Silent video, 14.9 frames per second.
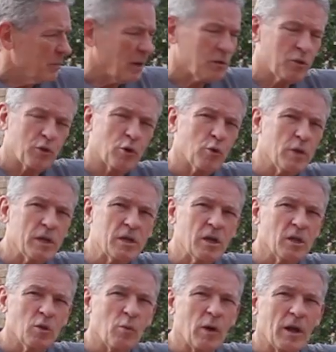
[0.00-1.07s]
about 30
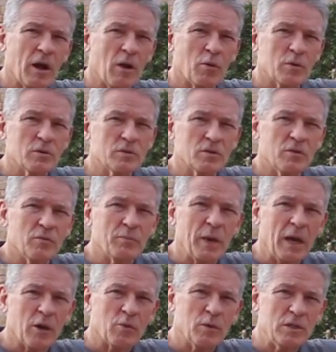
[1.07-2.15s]
kilowatt hours of
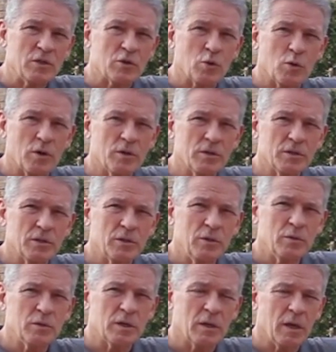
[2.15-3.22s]
battery storage
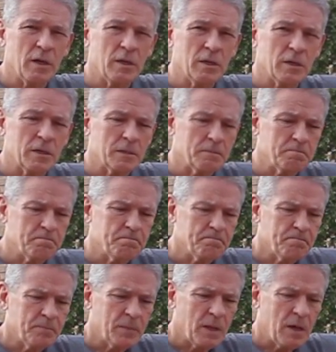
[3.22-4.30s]
using a uh,
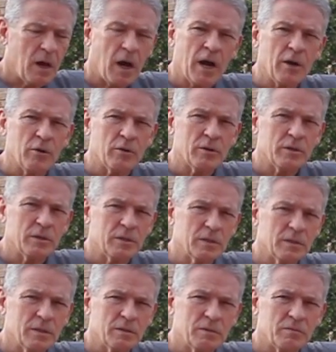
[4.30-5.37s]
iron
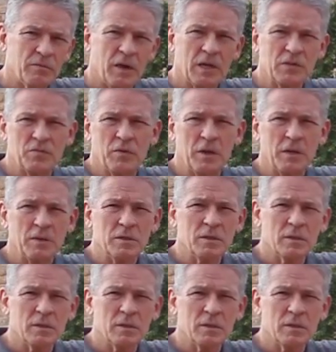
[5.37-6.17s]
phosphate